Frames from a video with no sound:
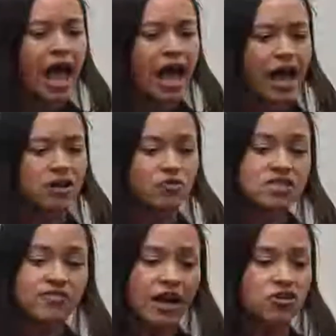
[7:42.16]
and
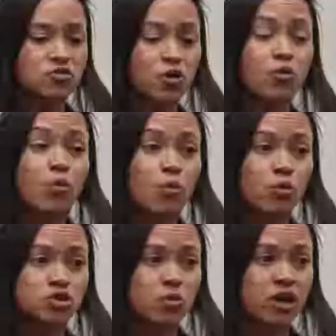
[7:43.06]
risk factors work,
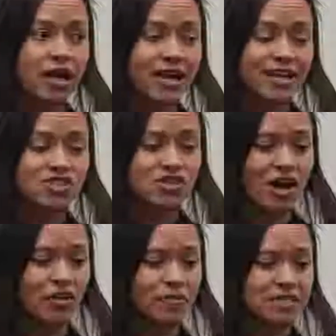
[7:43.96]
which work against your
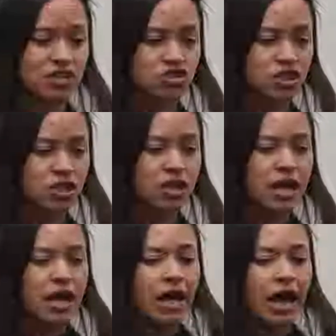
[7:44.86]
health potential
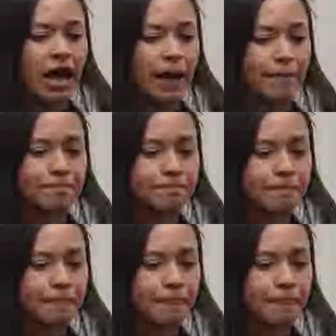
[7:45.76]
um,